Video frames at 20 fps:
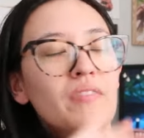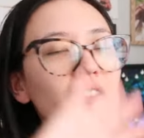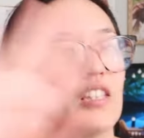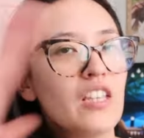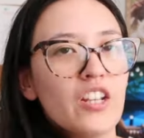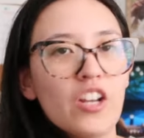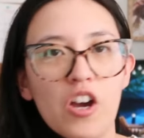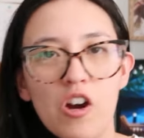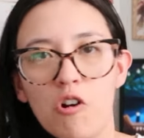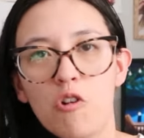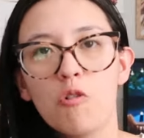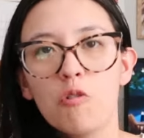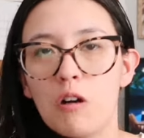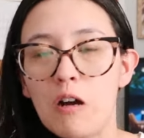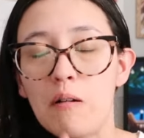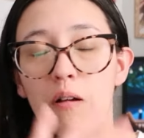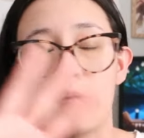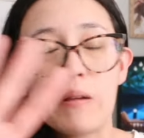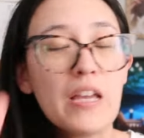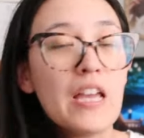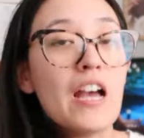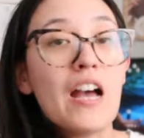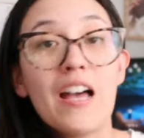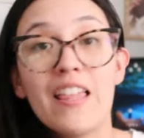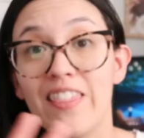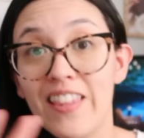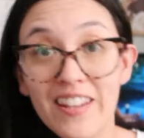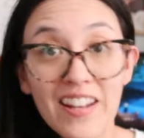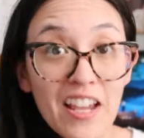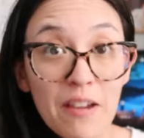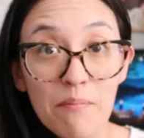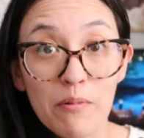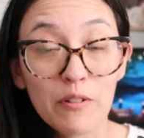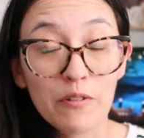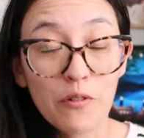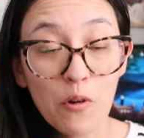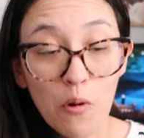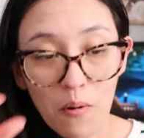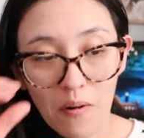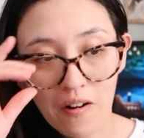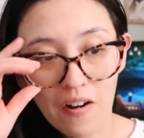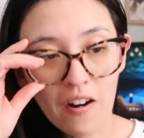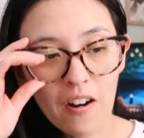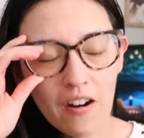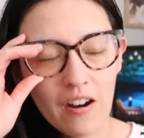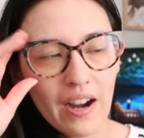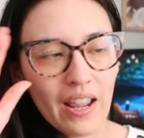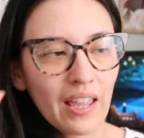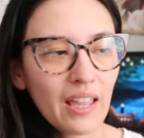you know, the night before.